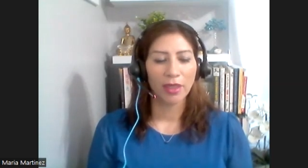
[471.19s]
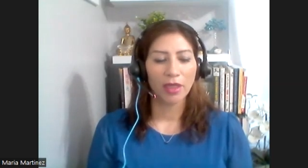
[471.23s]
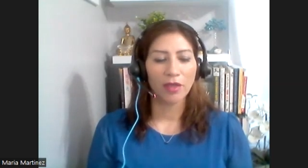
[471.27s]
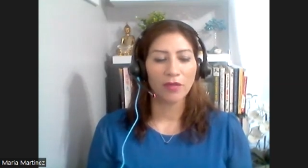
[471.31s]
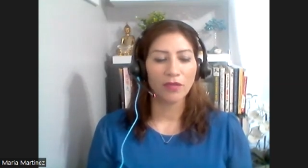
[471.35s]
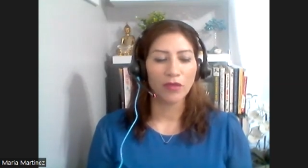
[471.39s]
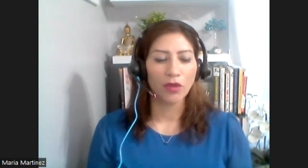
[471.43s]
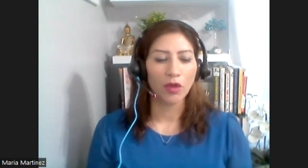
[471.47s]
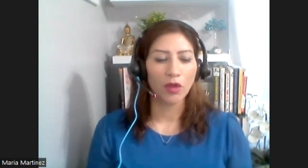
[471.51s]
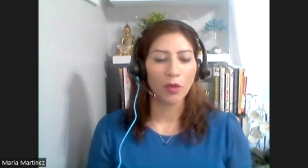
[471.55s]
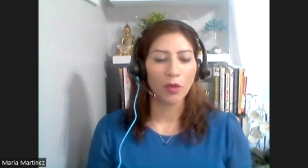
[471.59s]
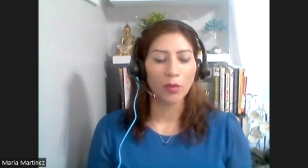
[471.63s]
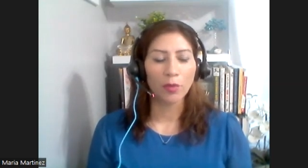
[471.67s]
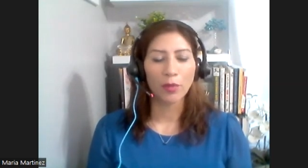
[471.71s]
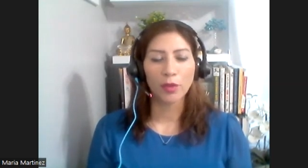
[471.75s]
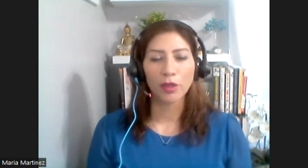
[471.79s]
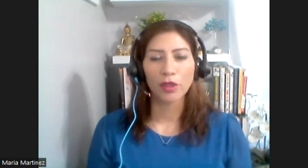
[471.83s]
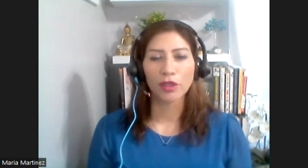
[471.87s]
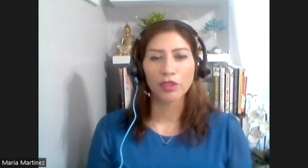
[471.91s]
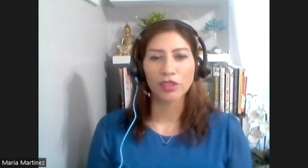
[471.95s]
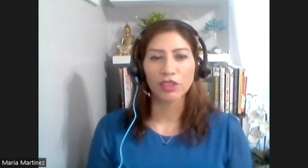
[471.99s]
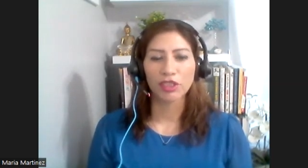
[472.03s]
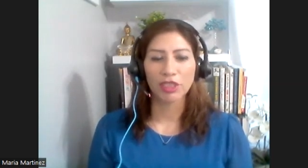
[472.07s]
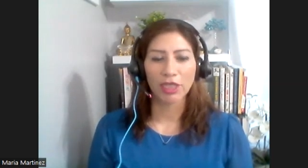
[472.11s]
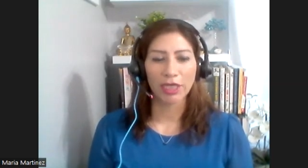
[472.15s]
If you're
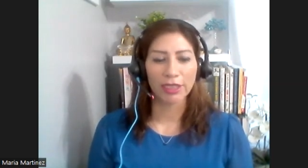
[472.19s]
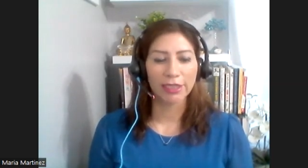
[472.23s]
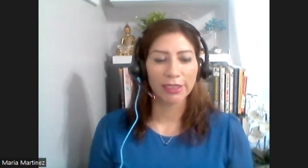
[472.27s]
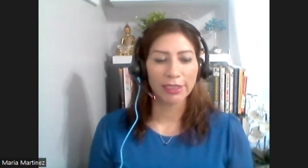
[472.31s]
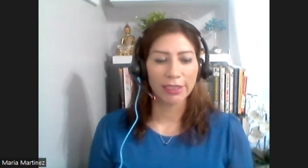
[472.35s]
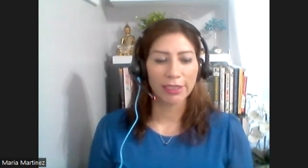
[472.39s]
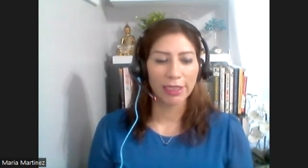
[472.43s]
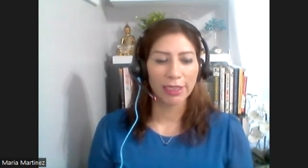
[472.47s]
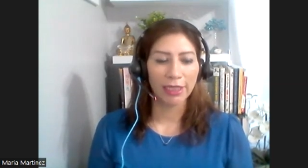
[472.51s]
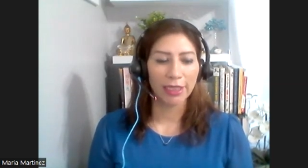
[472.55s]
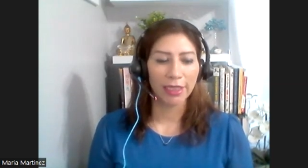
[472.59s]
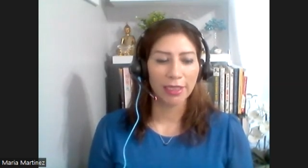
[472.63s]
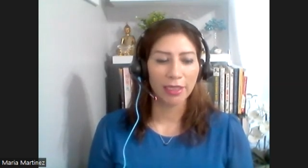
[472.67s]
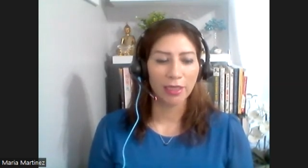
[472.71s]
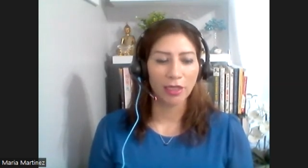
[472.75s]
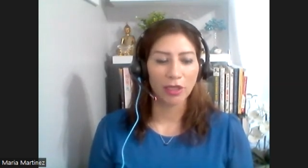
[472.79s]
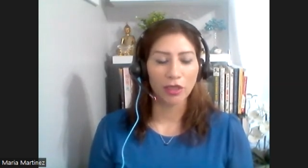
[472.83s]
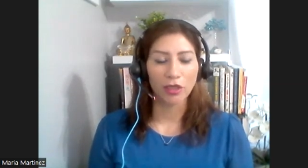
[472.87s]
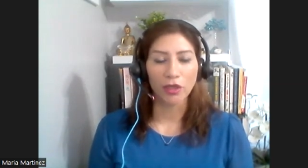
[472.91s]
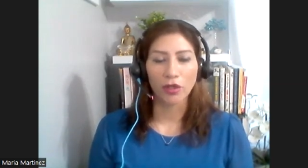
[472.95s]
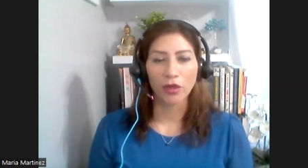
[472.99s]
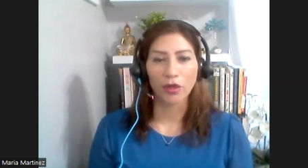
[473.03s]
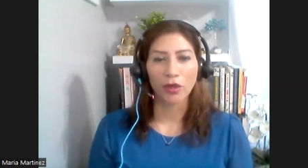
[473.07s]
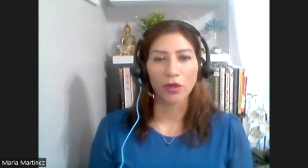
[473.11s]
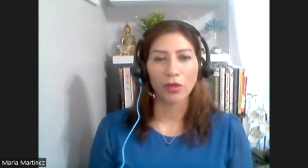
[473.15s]
projecting
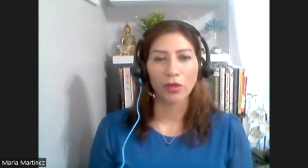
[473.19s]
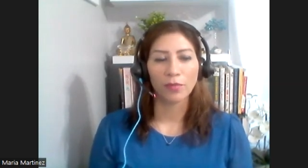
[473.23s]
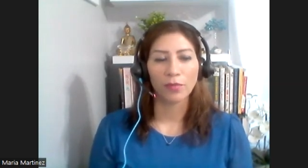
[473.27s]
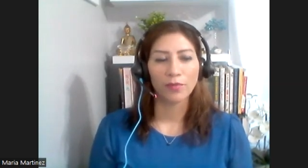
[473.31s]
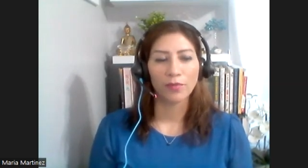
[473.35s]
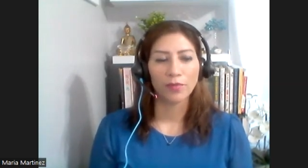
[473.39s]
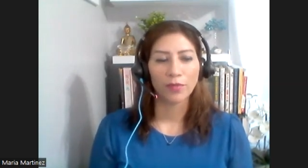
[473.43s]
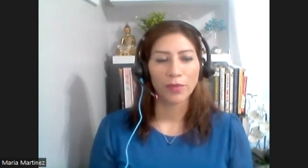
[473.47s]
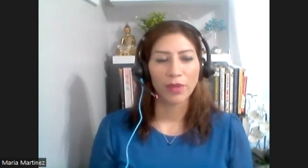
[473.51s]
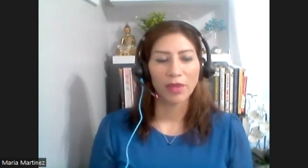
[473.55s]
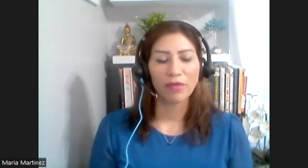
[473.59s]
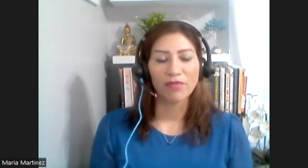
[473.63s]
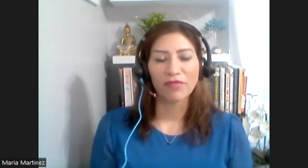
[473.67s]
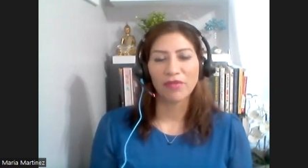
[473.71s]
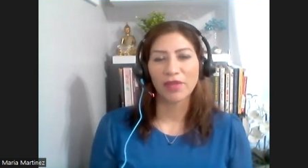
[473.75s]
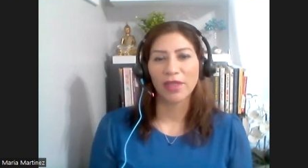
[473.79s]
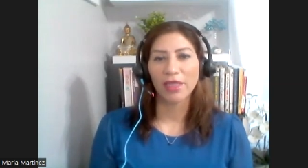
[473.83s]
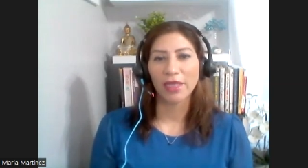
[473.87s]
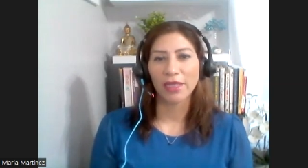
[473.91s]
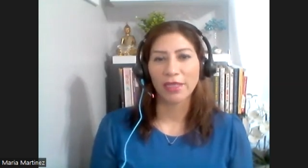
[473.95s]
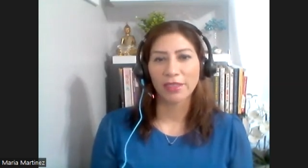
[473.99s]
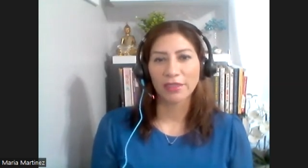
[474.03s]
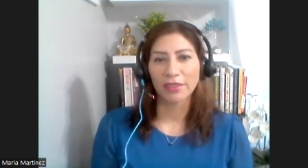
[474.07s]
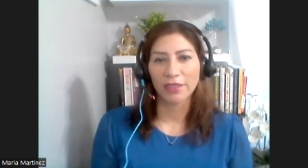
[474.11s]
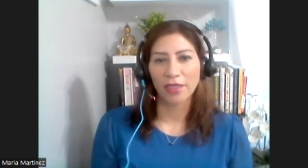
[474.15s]
your
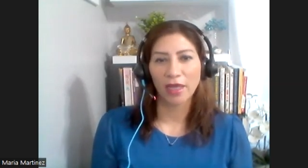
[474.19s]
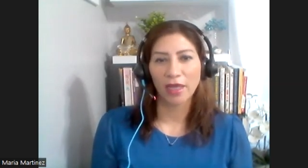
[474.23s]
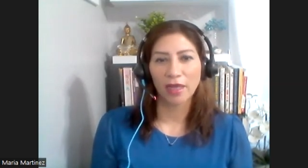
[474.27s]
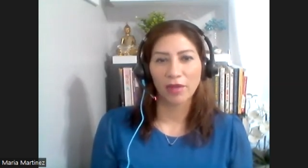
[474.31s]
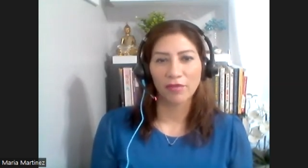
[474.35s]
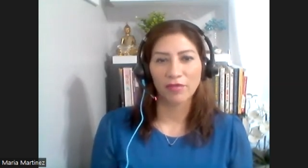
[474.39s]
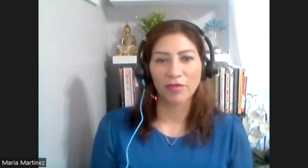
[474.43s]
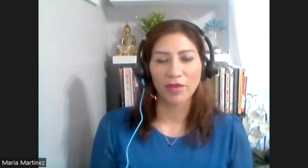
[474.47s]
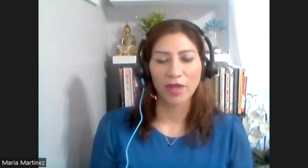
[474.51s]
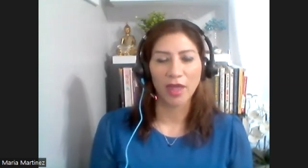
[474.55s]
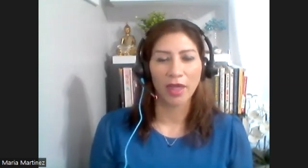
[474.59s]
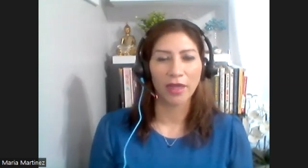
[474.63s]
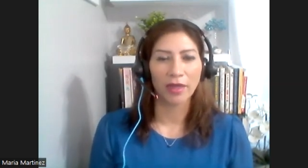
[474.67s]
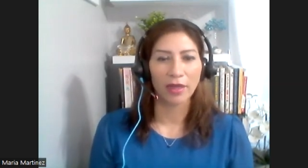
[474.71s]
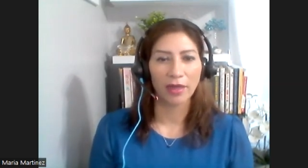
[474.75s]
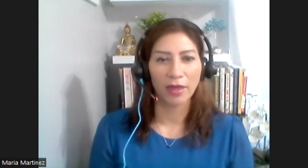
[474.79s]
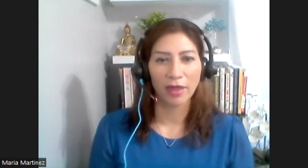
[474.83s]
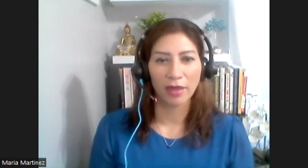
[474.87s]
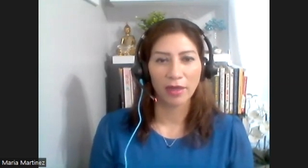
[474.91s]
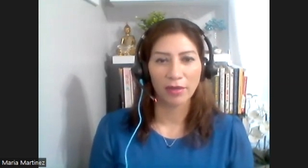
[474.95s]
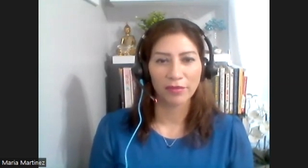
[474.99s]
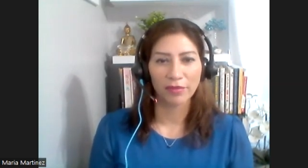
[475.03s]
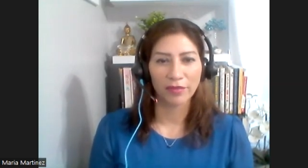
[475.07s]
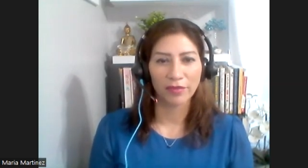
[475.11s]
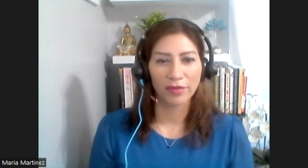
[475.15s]
feelings of not
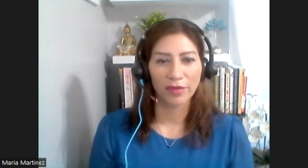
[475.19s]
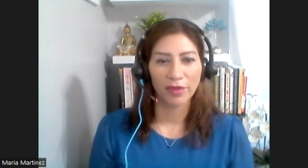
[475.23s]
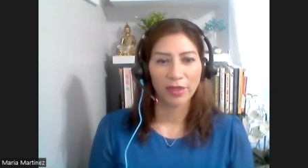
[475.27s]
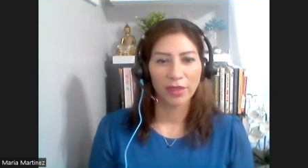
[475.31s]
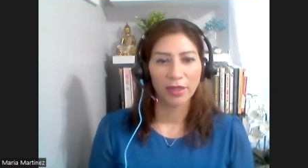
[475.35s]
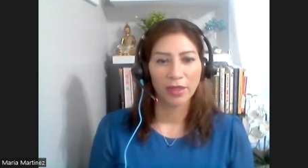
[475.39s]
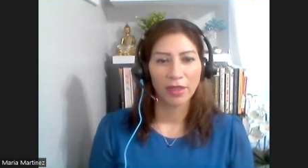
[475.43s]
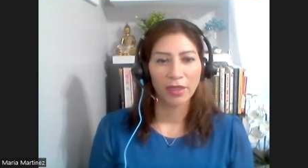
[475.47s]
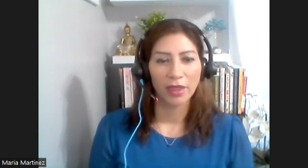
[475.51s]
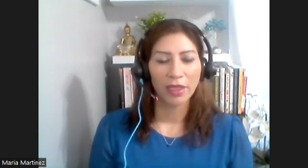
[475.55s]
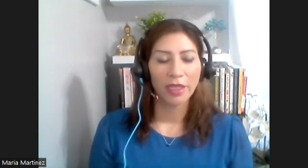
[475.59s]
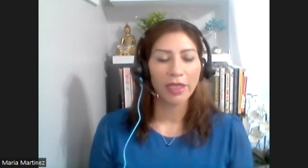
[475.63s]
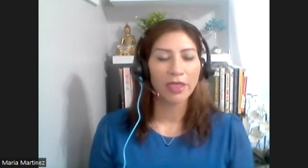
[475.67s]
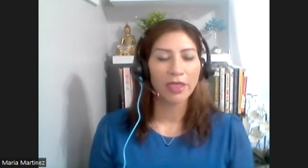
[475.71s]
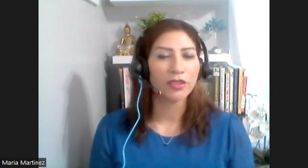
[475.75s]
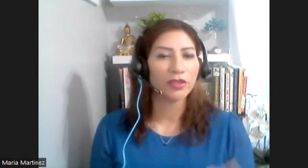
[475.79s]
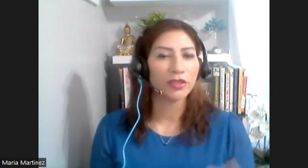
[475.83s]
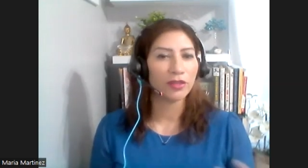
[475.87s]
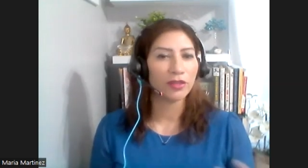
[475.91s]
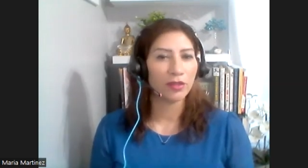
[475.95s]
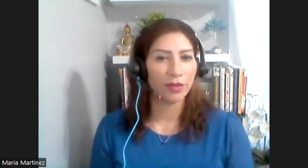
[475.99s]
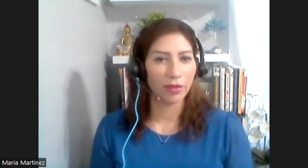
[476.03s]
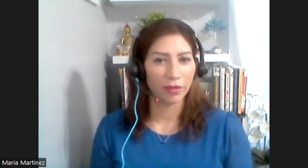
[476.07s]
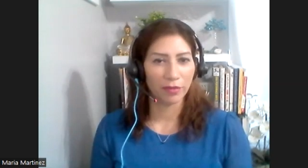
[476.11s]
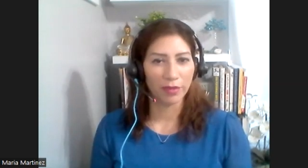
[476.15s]
enough
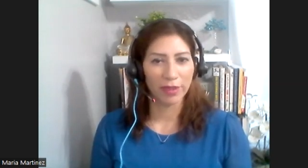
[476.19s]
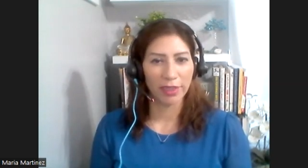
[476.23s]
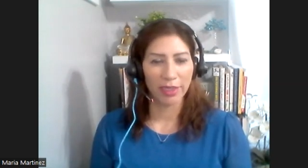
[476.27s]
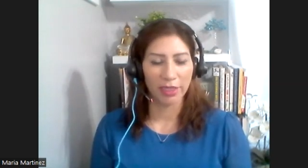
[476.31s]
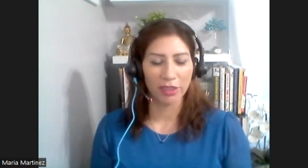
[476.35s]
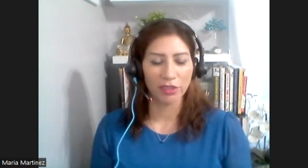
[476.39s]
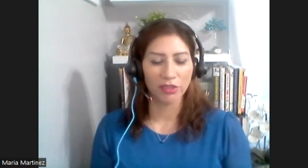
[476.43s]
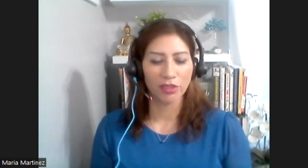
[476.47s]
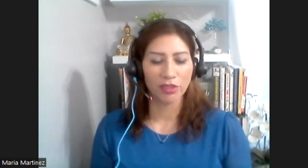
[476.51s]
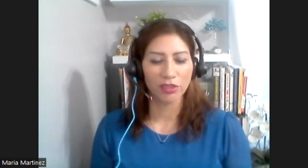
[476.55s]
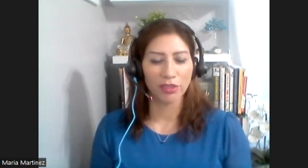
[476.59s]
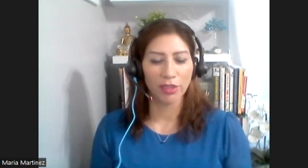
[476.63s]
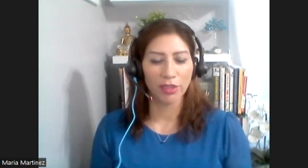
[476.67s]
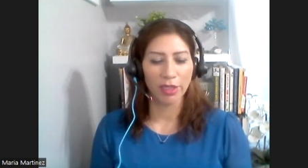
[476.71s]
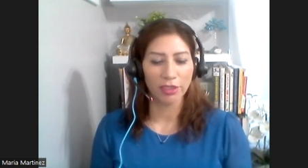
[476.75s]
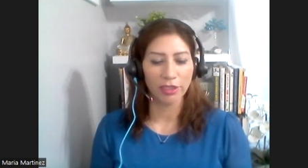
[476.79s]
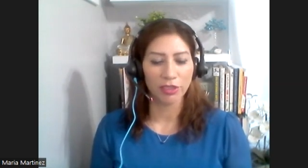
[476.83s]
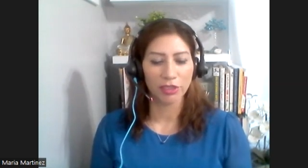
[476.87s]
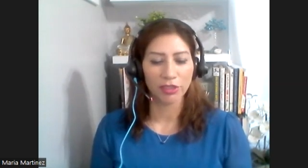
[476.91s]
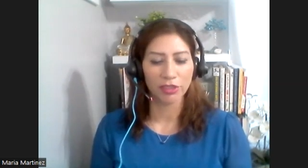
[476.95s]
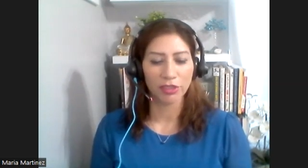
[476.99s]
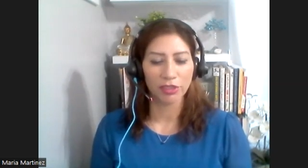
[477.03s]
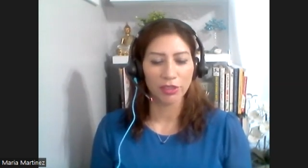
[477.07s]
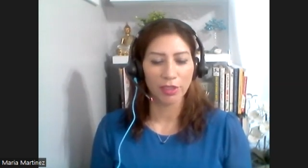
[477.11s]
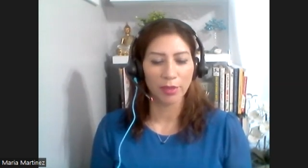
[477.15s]
into the
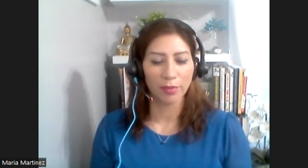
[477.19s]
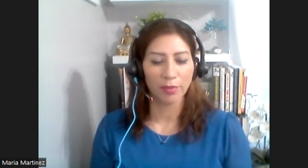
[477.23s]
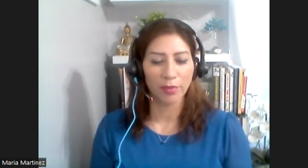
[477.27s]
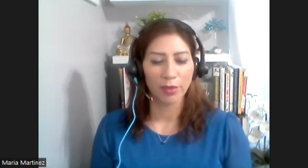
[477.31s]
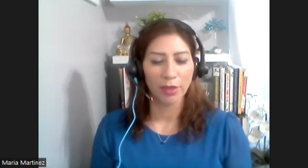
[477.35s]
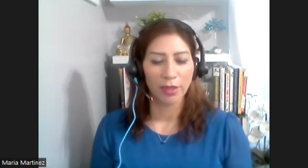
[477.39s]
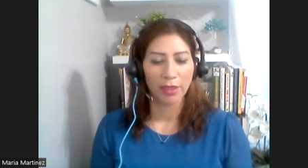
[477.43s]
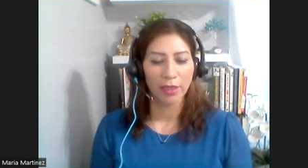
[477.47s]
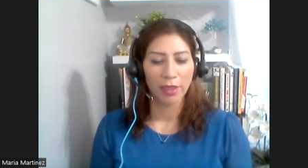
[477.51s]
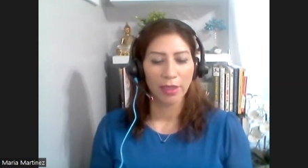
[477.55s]
relationship.